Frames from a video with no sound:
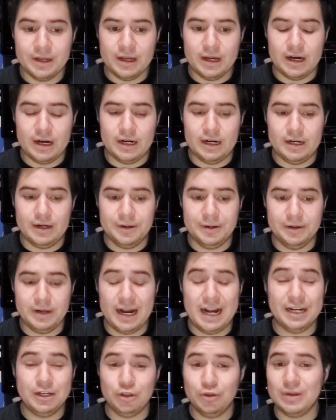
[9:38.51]

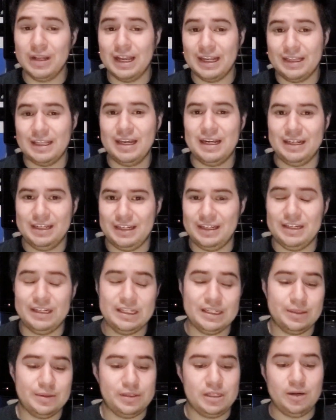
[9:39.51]
I do like the idea he
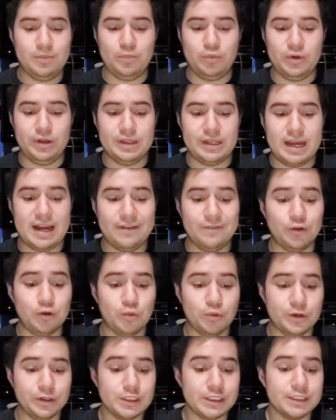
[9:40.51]
comes up with
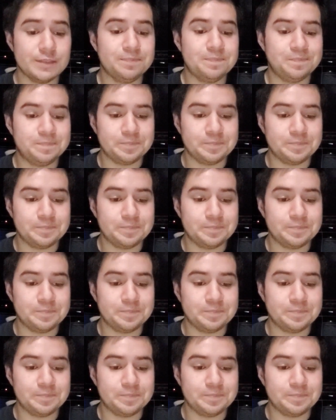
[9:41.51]
afterwards.